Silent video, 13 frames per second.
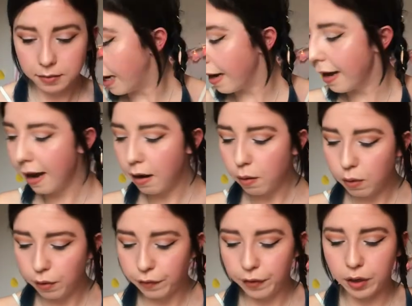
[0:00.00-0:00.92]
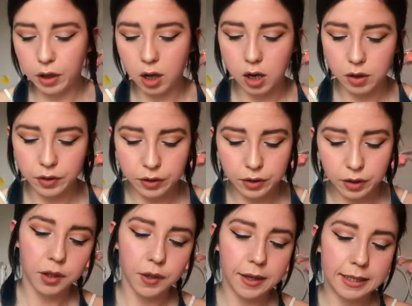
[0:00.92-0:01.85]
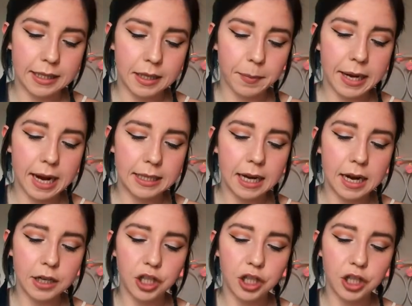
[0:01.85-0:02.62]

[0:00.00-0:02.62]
And now for the gloss. So this is the PSI